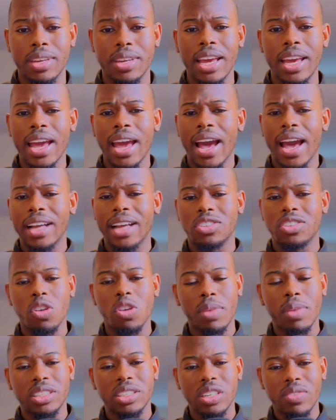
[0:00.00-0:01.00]
I told
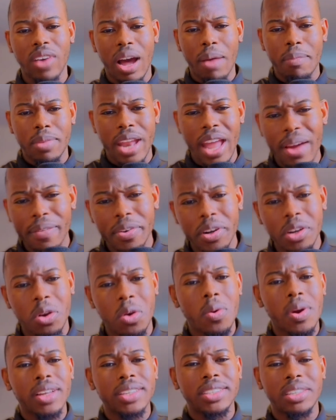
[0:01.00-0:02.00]
myself, I'm never
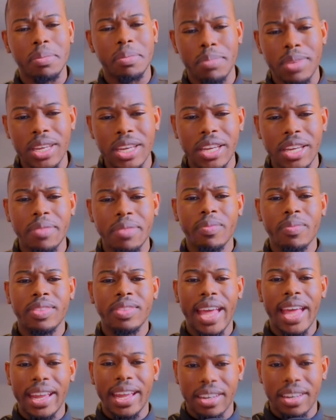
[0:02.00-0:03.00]
going to be
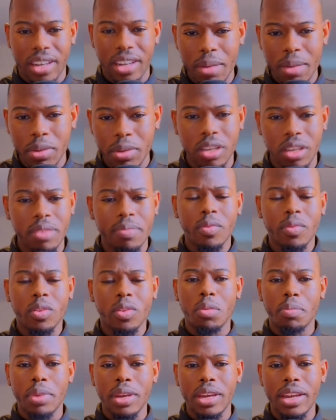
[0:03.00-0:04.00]
that dummy or
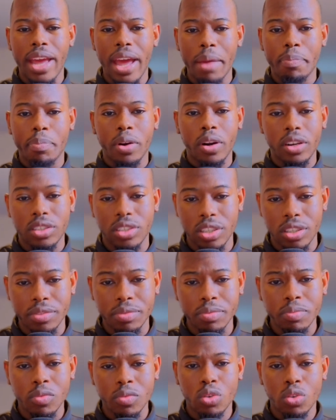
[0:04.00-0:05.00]
be that person
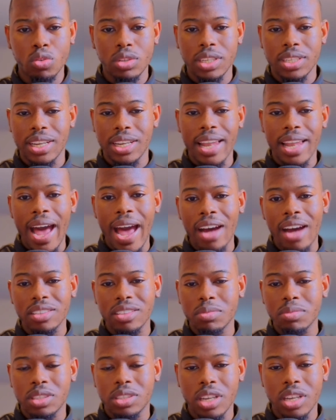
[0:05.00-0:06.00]
who just allows
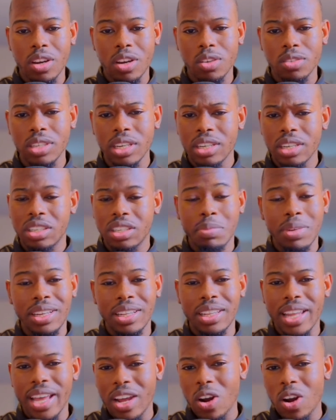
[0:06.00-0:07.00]
themselves to be
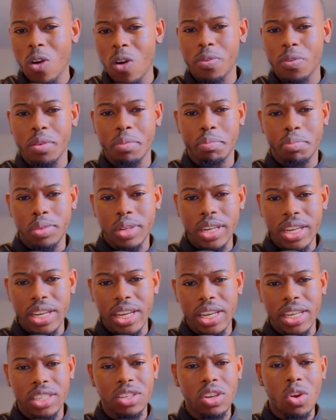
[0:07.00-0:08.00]
let off a
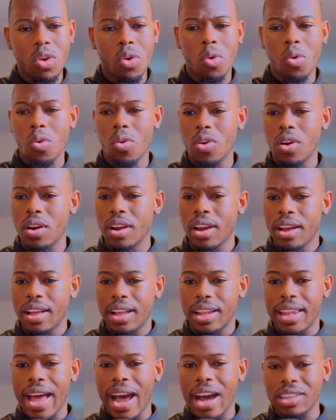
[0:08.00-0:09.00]
bridge or
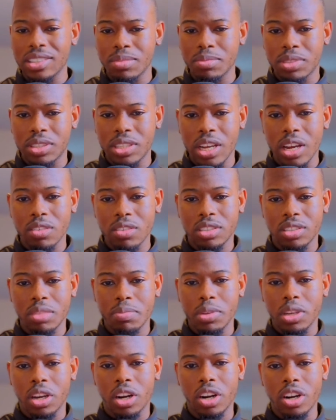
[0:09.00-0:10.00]
allows themselves to be
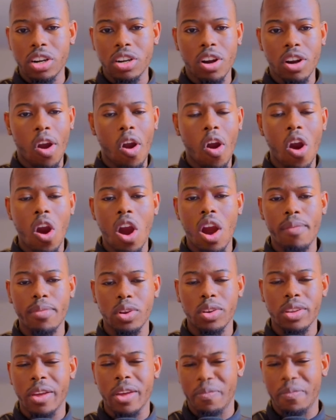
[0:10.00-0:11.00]
hurt or harmed, or
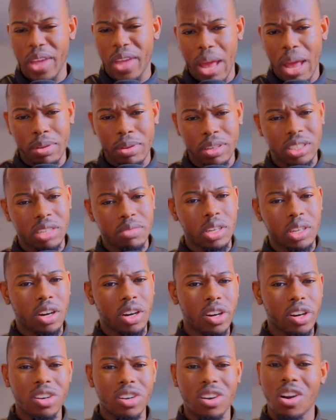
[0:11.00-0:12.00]
their families to be
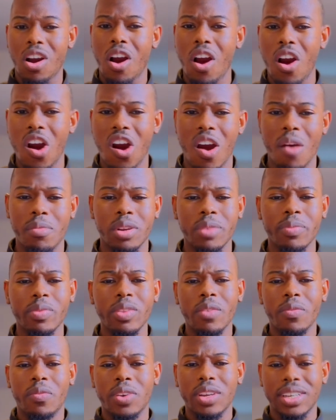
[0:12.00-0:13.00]
hurt or harmed
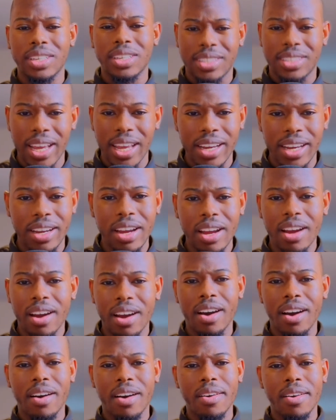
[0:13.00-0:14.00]
for the sake
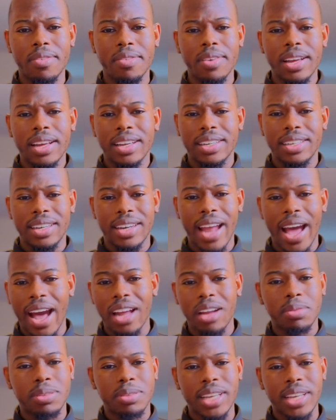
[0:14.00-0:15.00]
of not
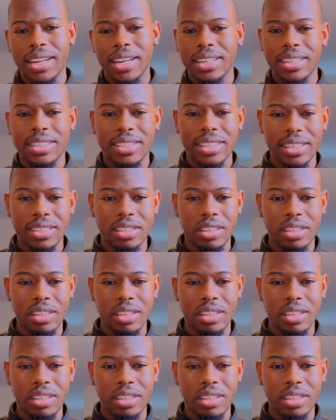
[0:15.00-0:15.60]
upsetting the system.